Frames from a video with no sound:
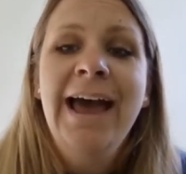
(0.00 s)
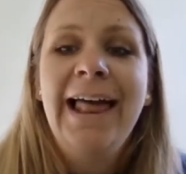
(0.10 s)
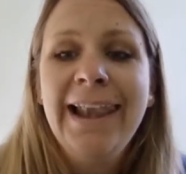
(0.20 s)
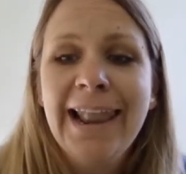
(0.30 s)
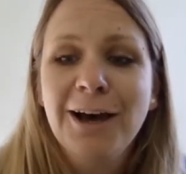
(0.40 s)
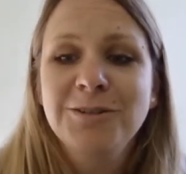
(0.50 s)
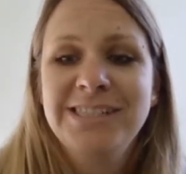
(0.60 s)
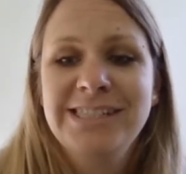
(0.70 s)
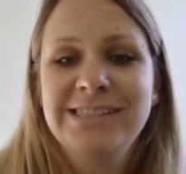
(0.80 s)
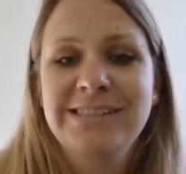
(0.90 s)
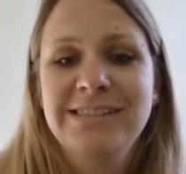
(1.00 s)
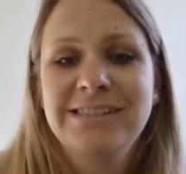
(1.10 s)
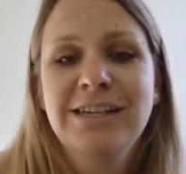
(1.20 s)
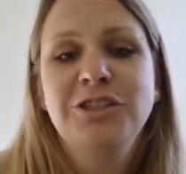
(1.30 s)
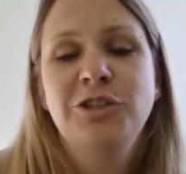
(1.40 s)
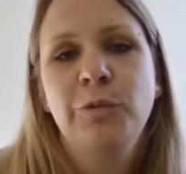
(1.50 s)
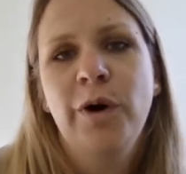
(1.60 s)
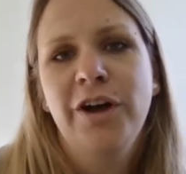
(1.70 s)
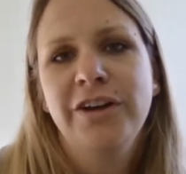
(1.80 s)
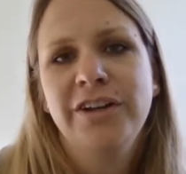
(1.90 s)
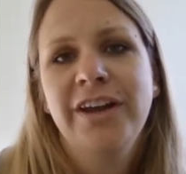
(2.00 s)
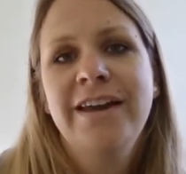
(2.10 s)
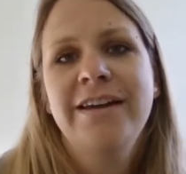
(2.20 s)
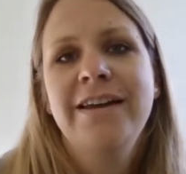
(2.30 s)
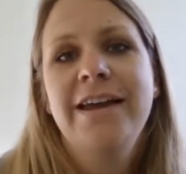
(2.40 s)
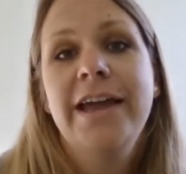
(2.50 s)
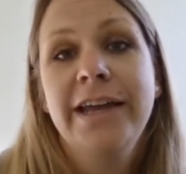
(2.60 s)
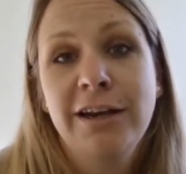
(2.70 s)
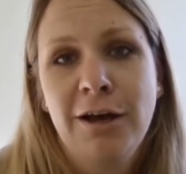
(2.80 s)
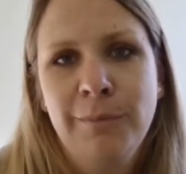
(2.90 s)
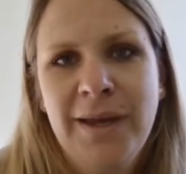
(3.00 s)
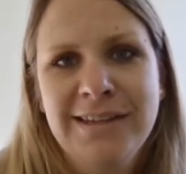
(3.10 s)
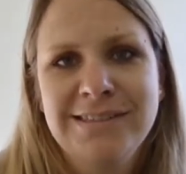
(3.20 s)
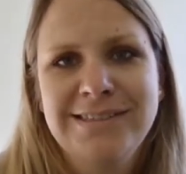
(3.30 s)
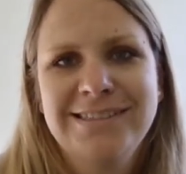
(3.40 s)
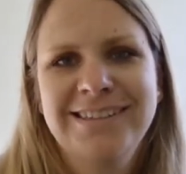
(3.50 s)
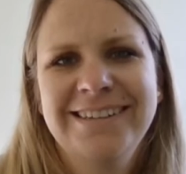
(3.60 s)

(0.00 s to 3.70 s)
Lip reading: allow Jesus to work in our mess